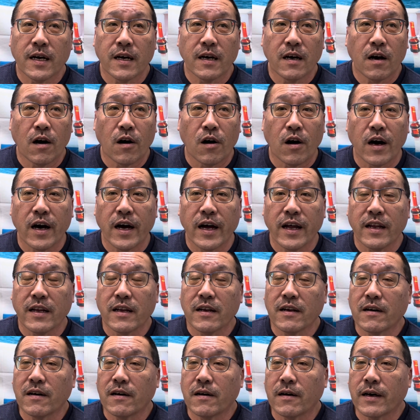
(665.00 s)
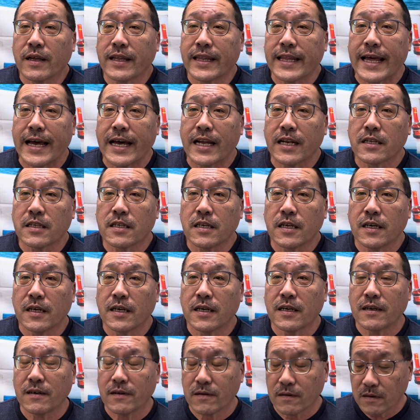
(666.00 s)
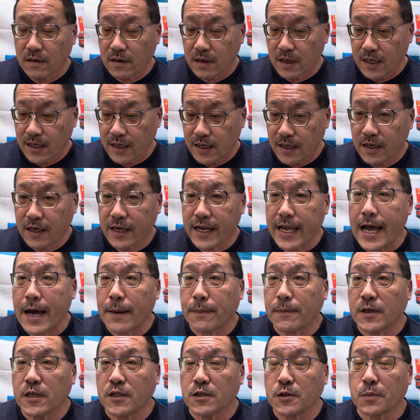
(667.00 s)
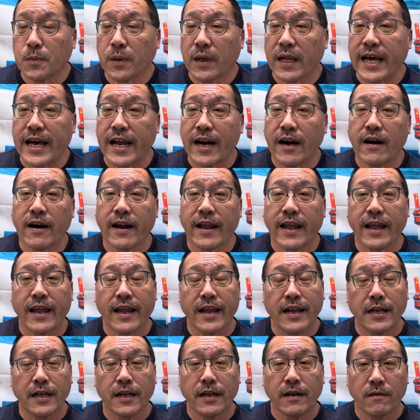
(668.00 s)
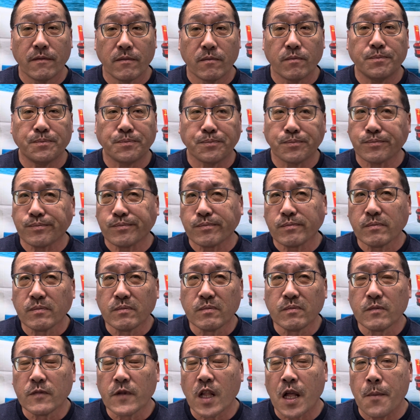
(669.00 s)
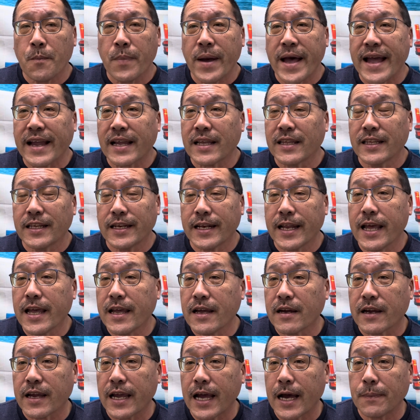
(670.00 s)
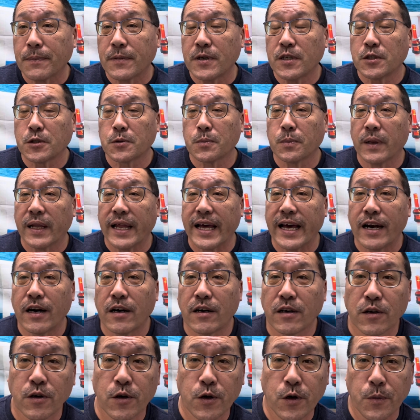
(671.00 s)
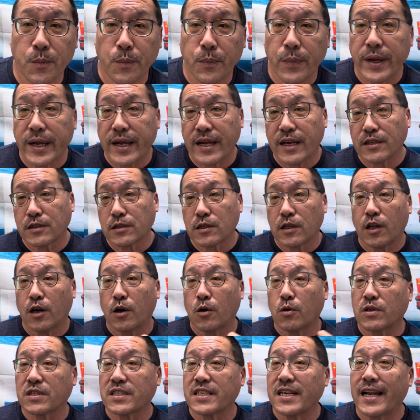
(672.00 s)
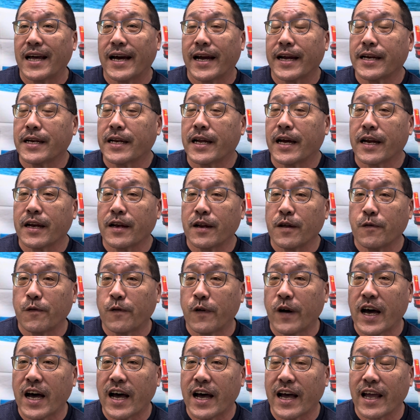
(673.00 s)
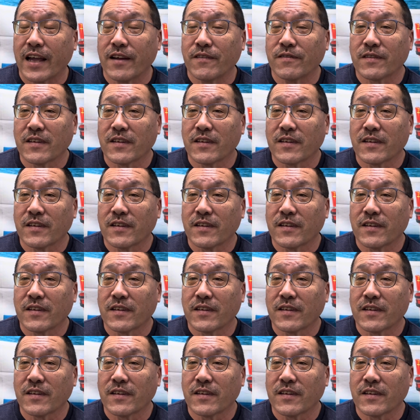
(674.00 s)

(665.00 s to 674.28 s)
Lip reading: on that captain's platter. And back in the day, a captain's platter could be as low as $9.95.